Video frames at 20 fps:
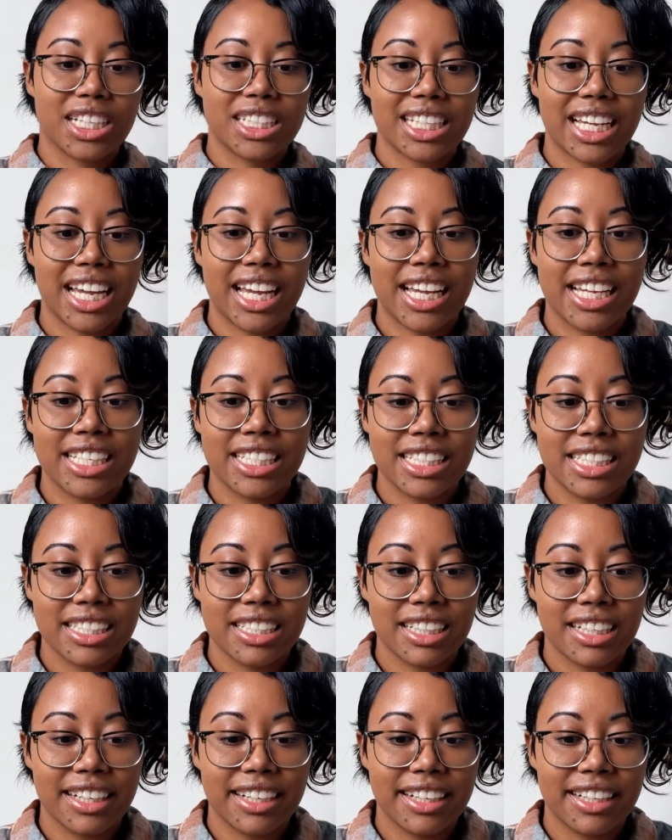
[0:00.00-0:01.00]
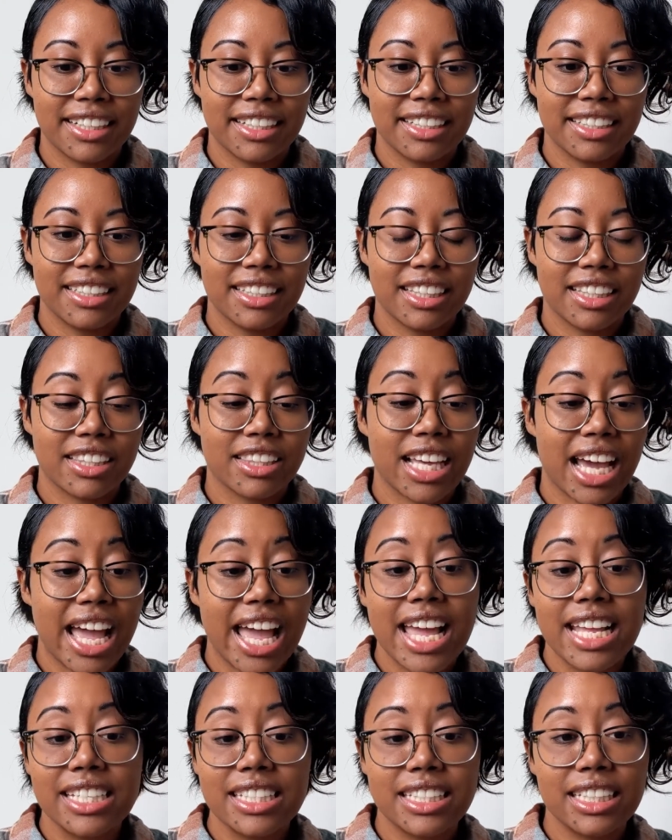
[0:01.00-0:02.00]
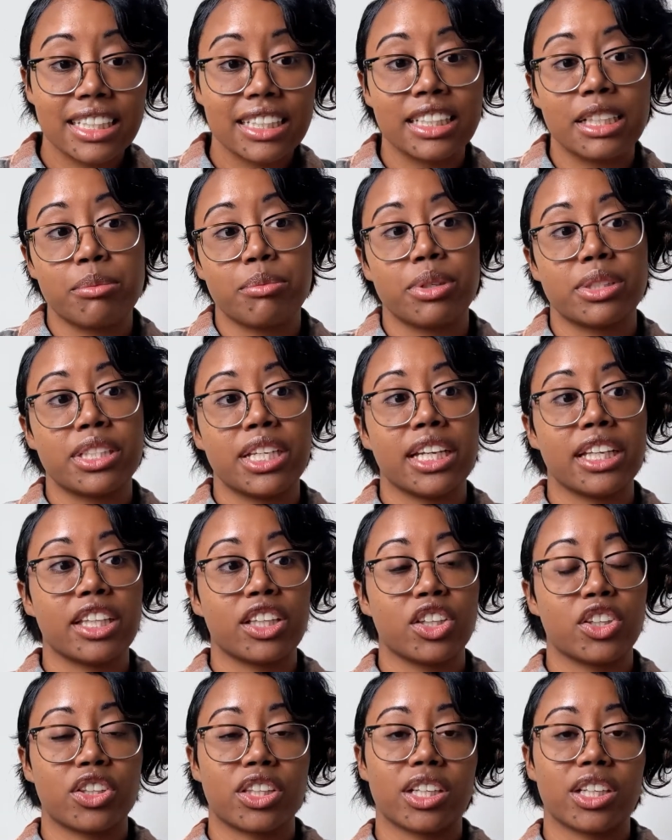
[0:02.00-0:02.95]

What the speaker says: And the ending in particular, the